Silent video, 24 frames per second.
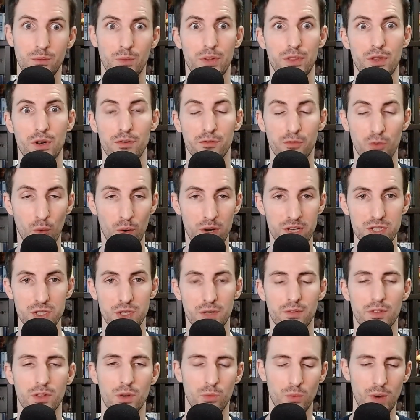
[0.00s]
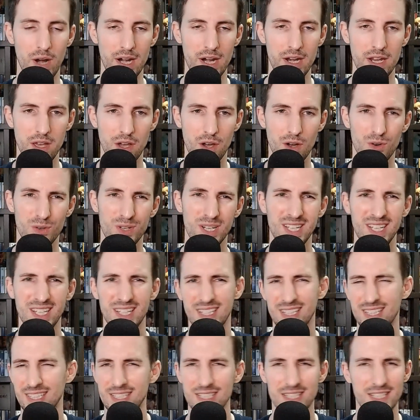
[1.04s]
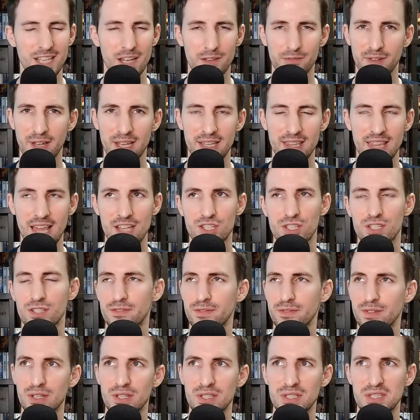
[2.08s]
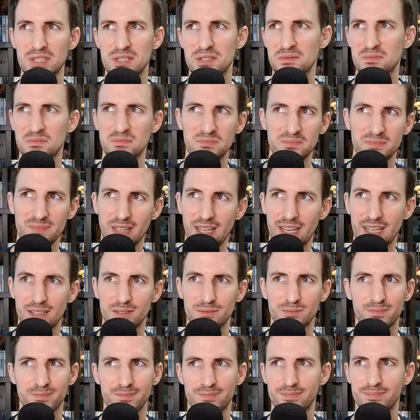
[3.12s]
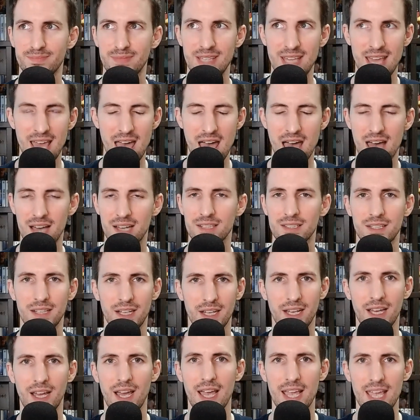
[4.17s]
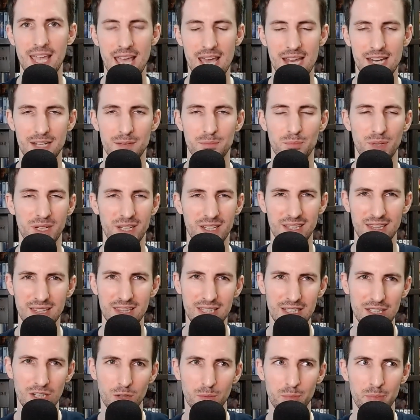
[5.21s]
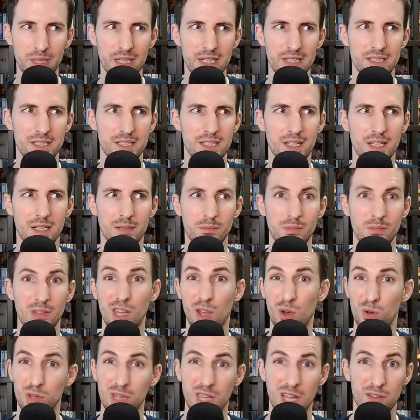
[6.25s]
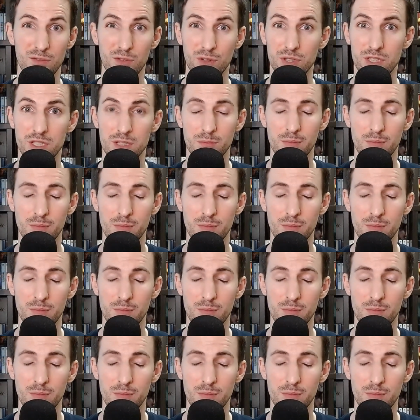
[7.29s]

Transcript: with her voice over the radio. Stuff like that just feels like, yeah, I get it, but a little bit low level to